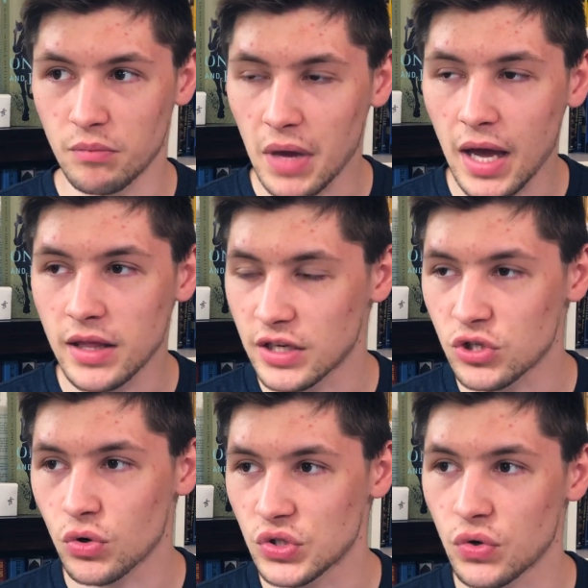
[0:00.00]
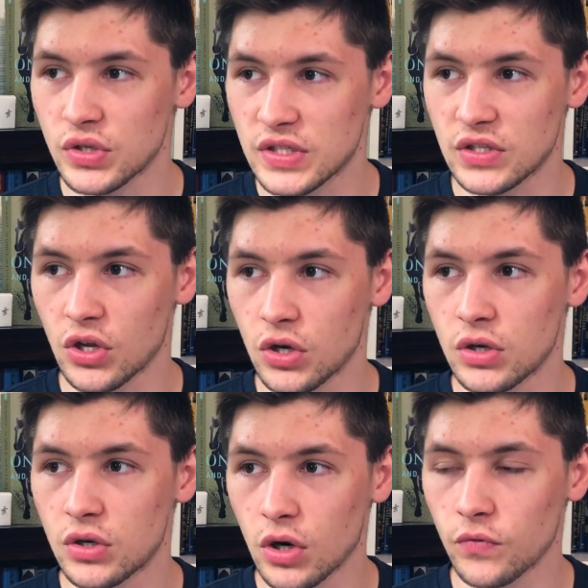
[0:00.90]
I think short stories is a good
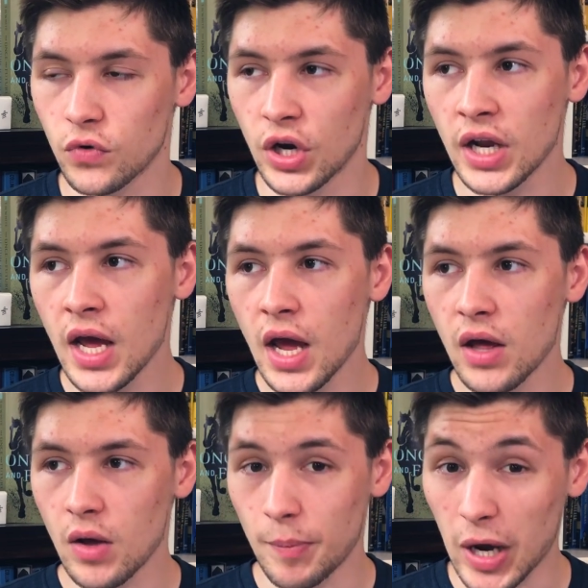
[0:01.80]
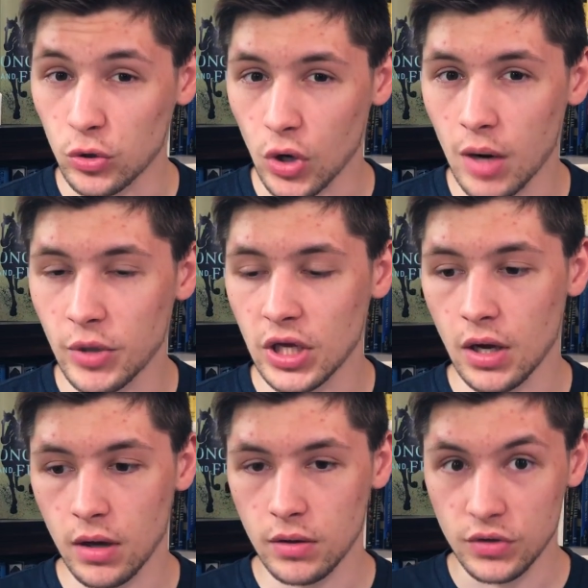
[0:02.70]
term for it, about Grommy
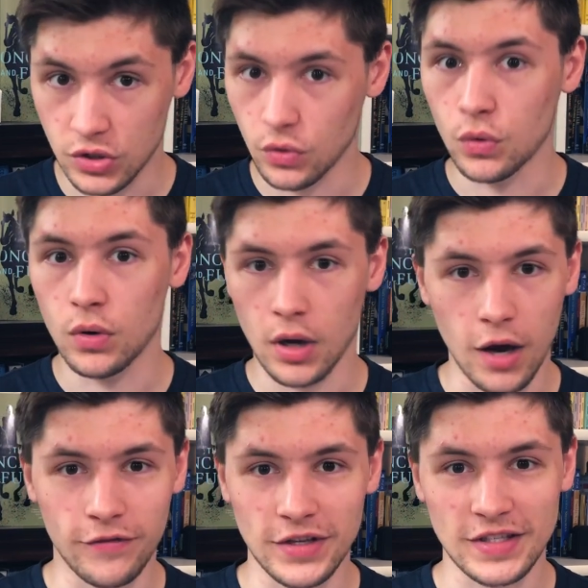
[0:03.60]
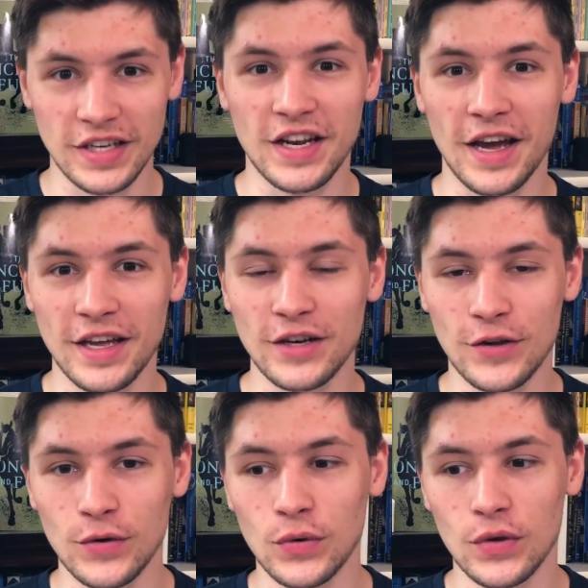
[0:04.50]
do obviously tie
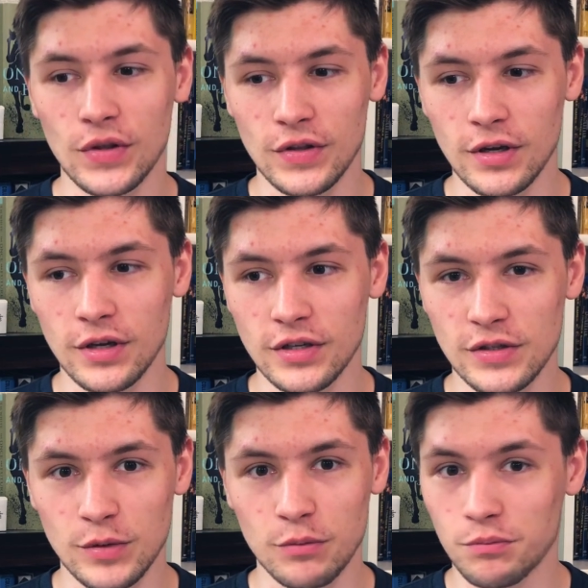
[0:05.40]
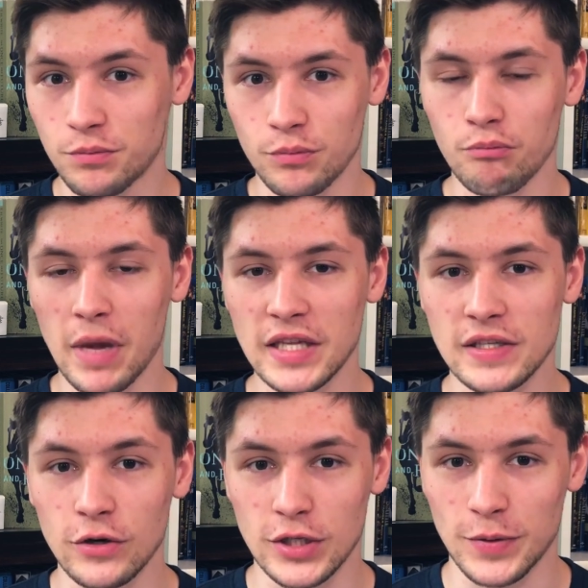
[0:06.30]
into the main
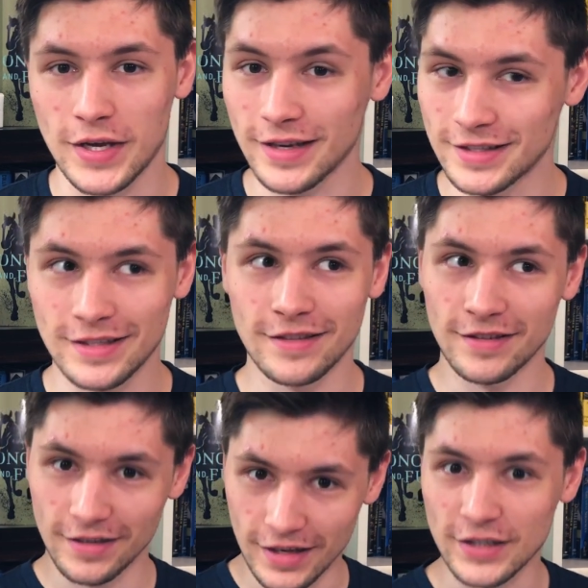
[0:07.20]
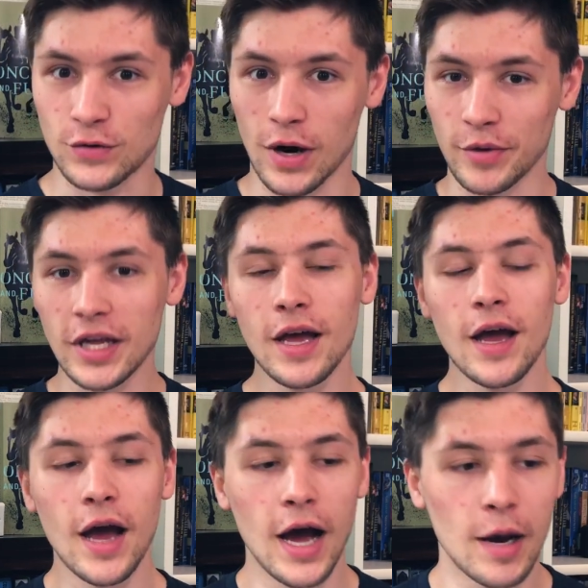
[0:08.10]
series because it's Grommy.
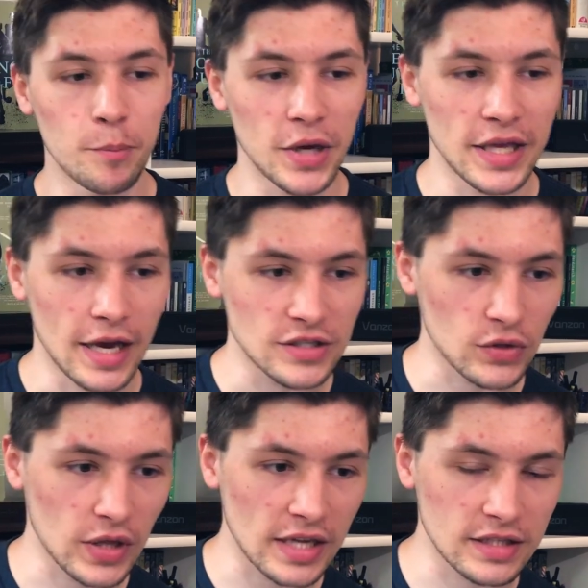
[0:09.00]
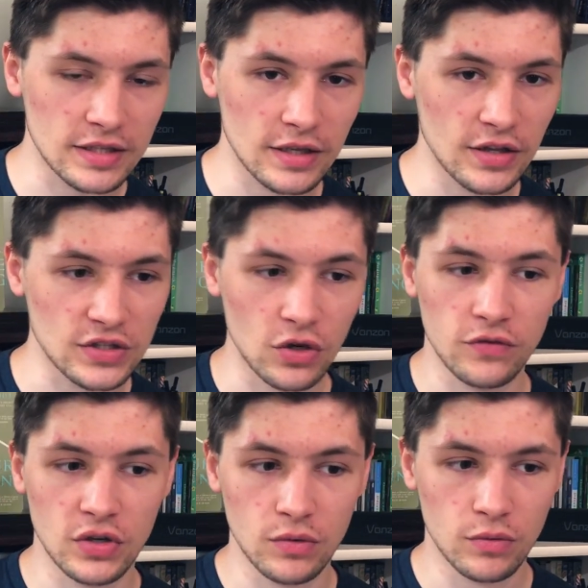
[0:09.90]
But yeah, so they serve
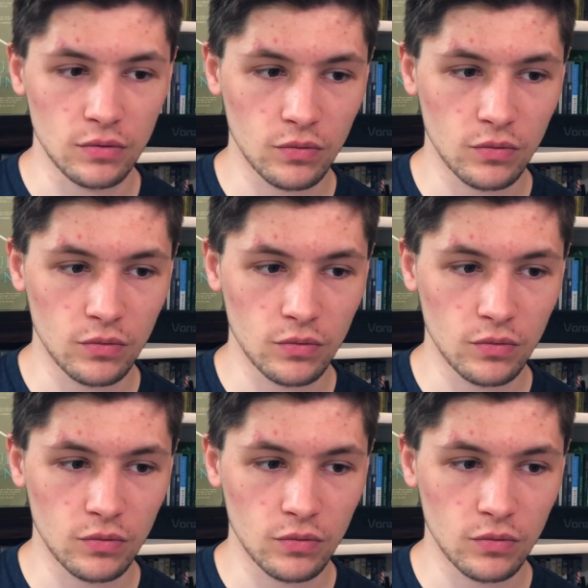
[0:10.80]
to